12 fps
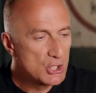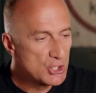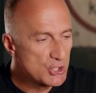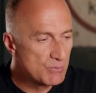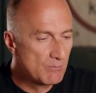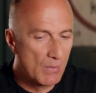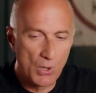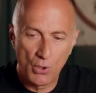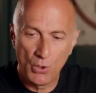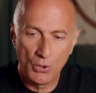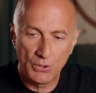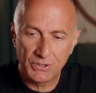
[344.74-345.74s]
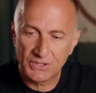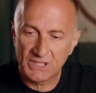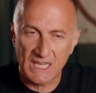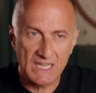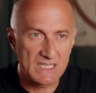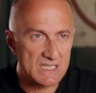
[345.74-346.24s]
small
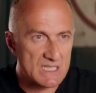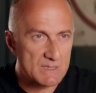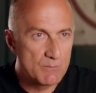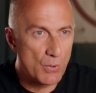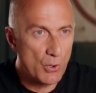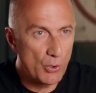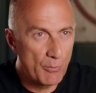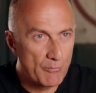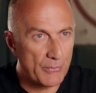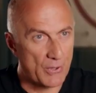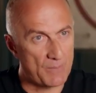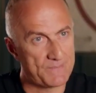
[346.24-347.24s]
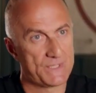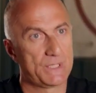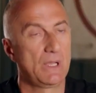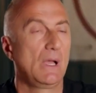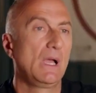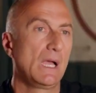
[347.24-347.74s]
things, small props
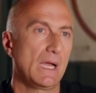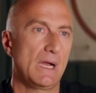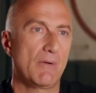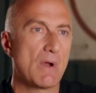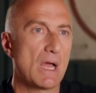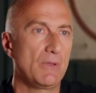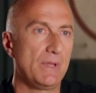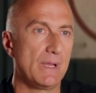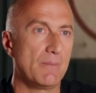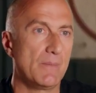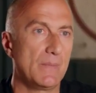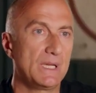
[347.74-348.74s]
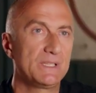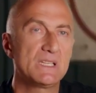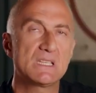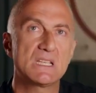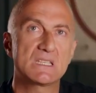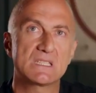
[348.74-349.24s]
around him. And
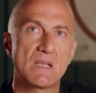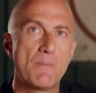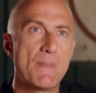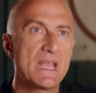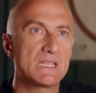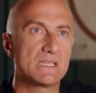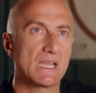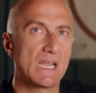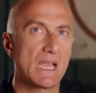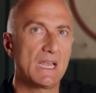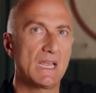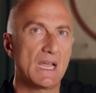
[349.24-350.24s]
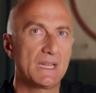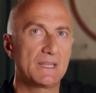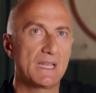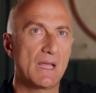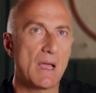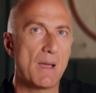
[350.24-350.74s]
this is amazing, he,
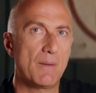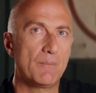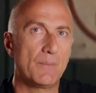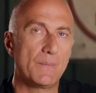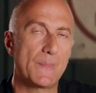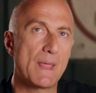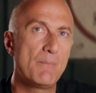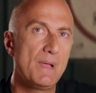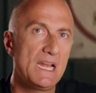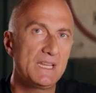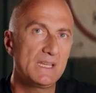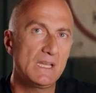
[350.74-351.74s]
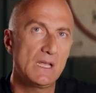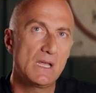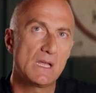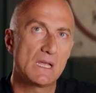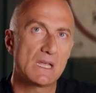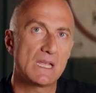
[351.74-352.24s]
the, um, the ability
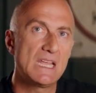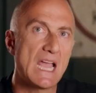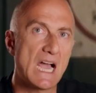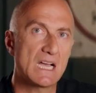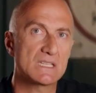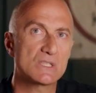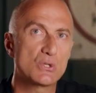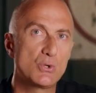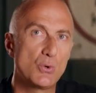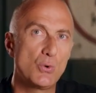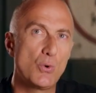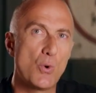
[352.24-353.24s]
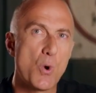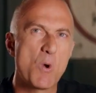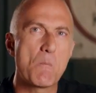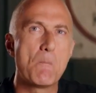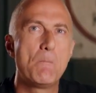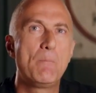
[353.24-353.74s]
he has to
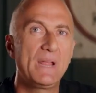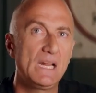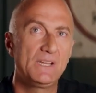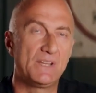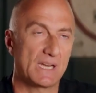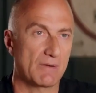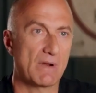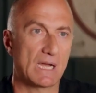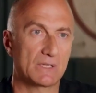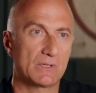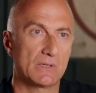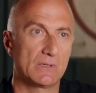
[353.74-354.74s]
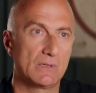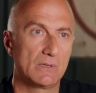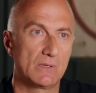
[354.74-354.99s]
build the character.